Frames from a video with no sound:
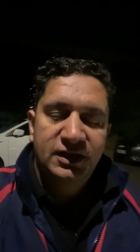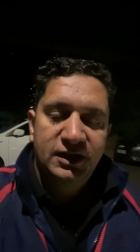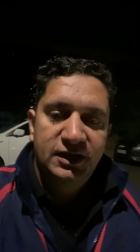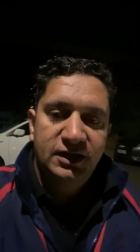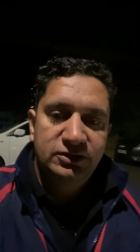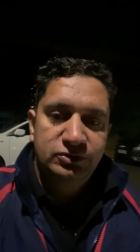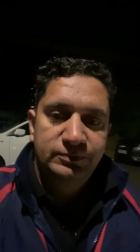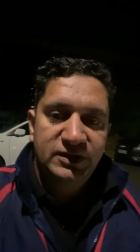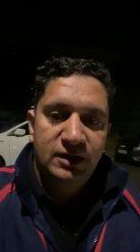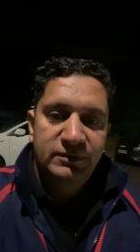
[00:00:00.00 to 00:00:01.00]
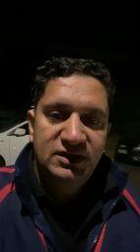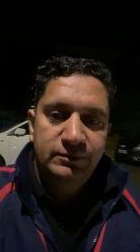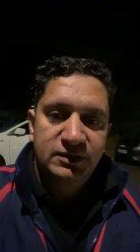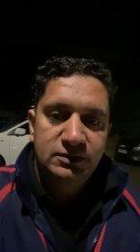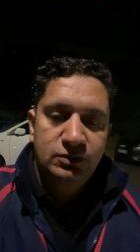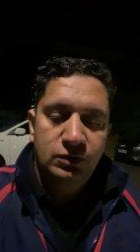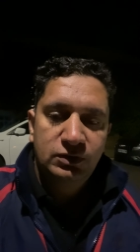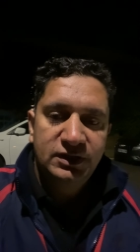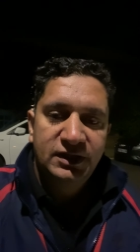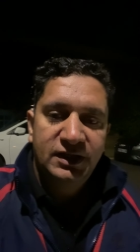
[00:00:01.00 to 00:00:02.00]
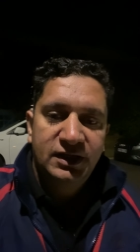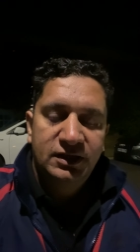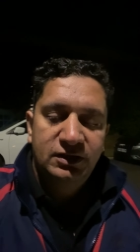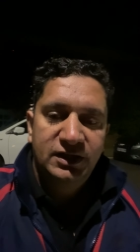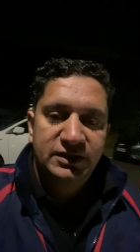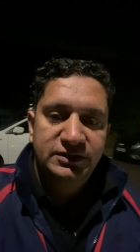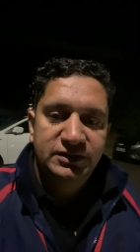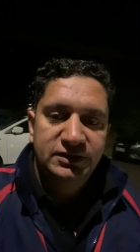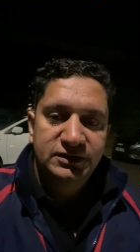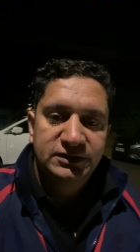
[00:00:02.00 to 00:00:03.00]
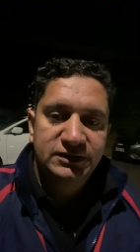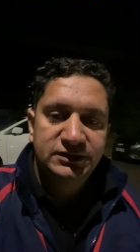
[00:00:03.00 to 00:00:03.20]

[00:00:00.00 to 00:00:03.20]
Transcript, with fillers: uh, to become a little bit cold and uh,